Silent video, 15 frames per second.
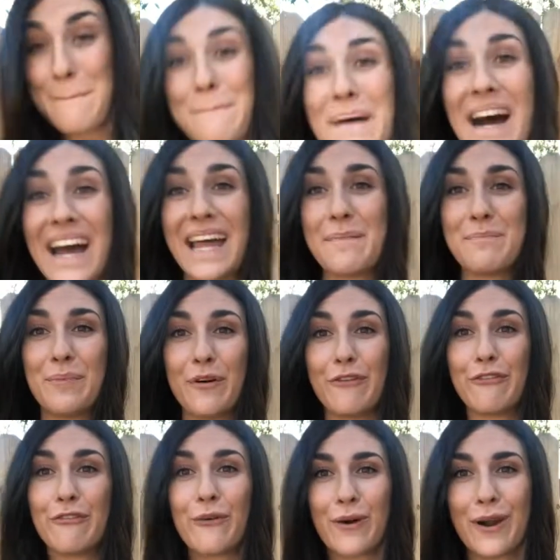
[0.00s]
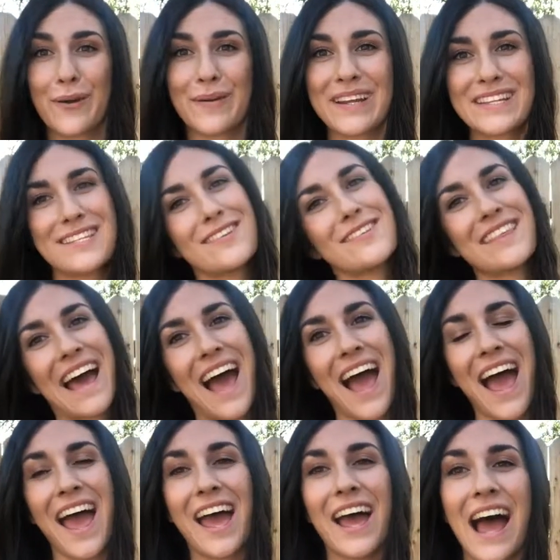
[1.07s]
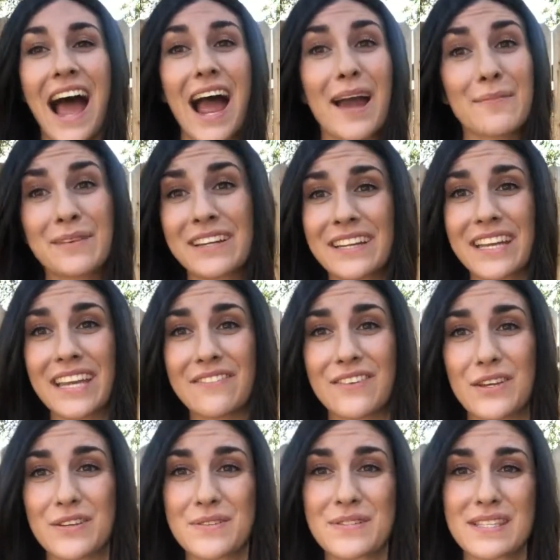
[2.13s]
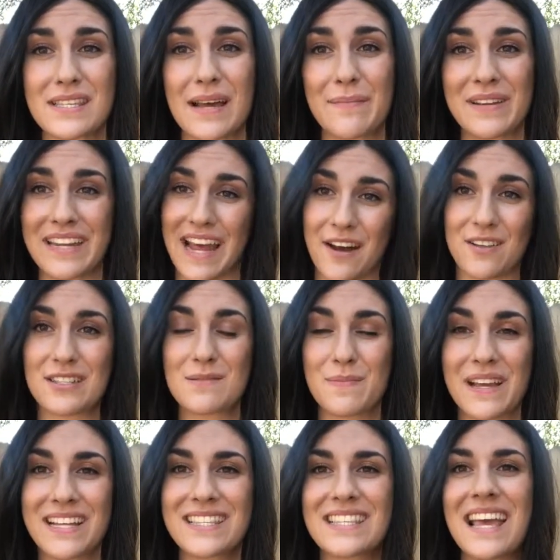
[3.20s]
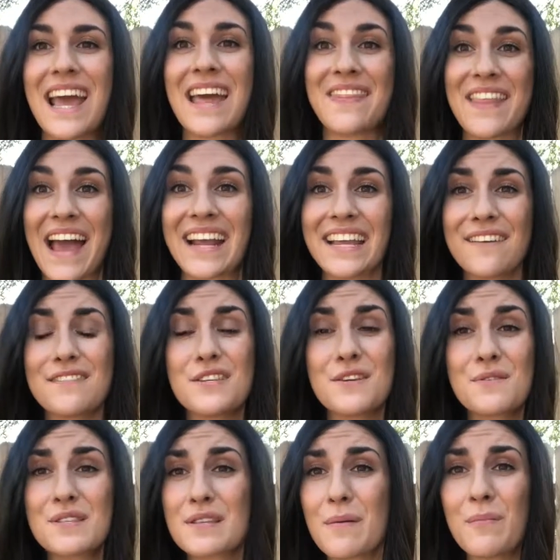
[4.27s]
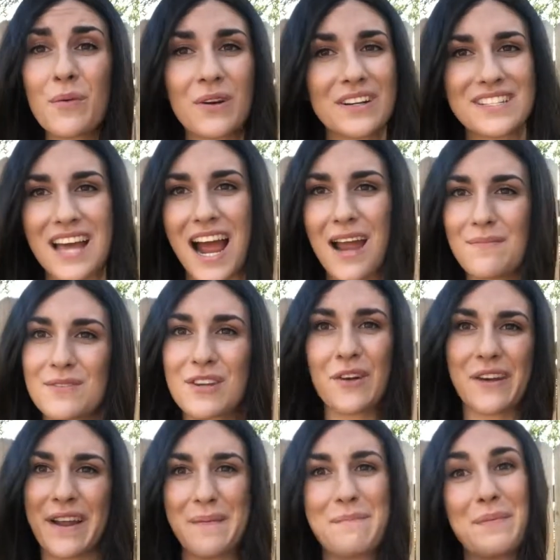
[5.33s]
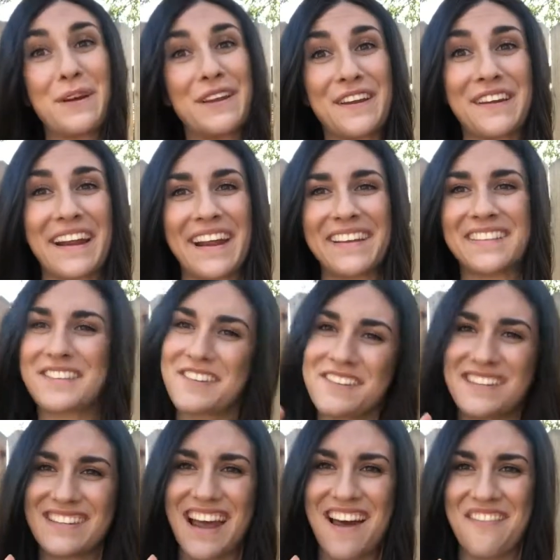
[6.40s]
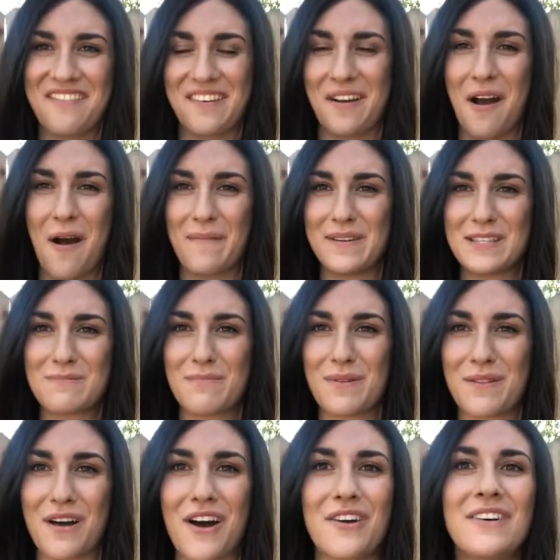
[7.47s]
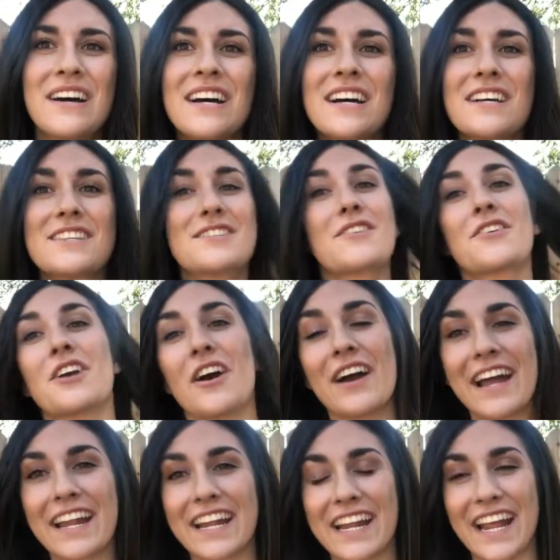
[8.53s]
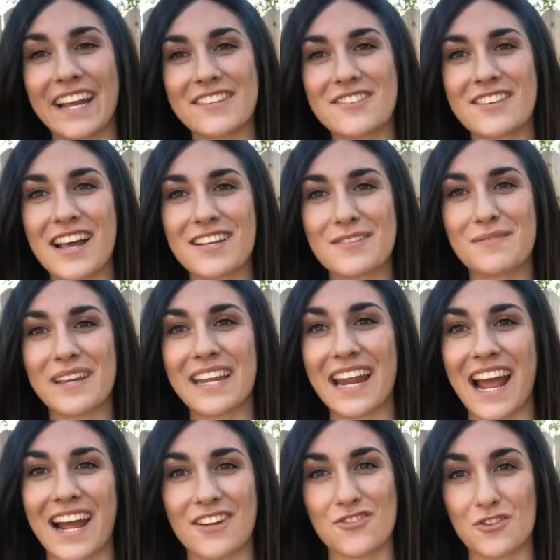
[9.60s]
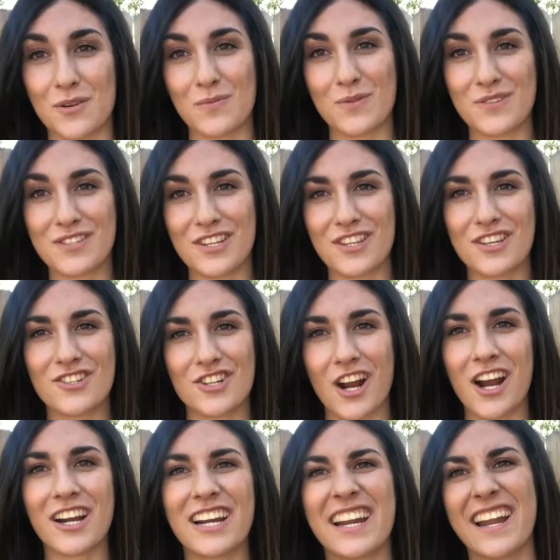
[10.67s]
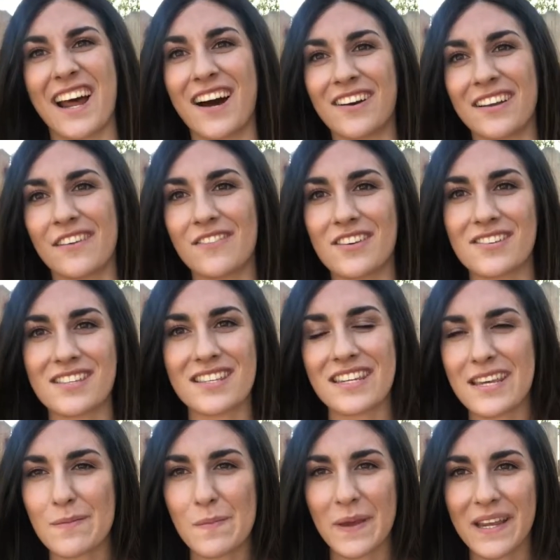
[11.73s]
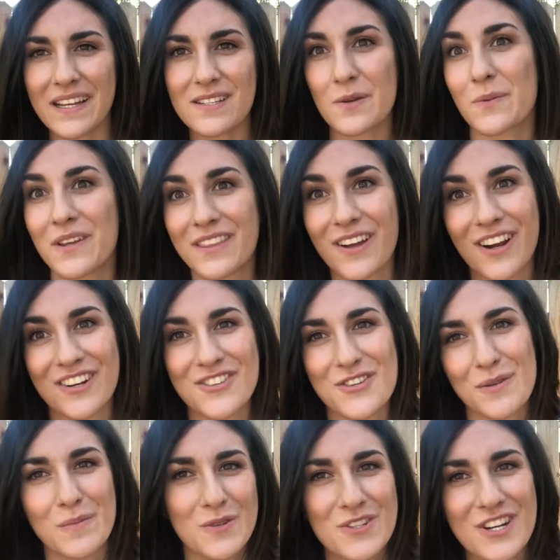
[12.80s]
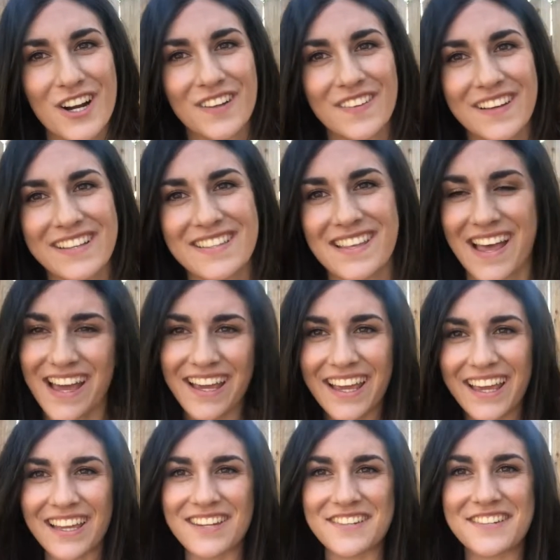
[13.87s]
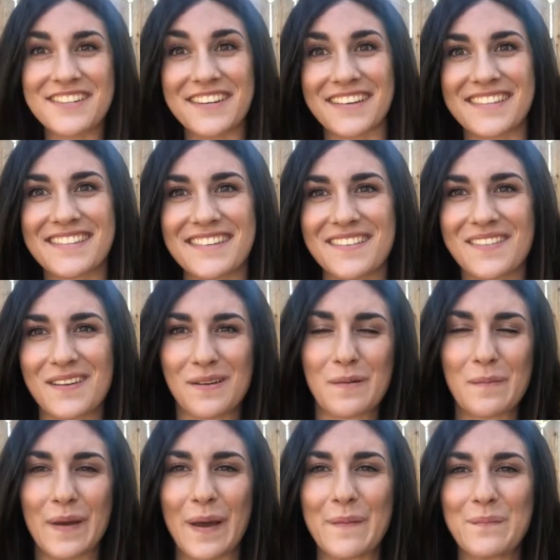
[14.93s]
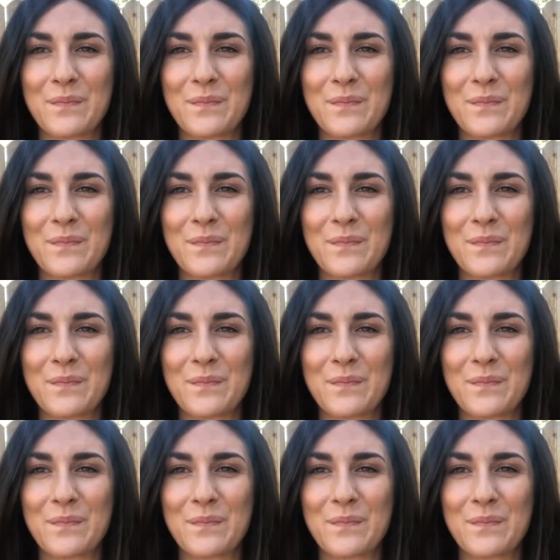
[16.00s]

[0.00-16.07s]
But before we do that, I'm going to give you some announcements, and that gives you some more time to go ahead and put your answers down in the comments below. So go ahead and answer that so we can add triples to the jar, and I'll give you a sneak peek to what our triple jar looks like in just a little bit.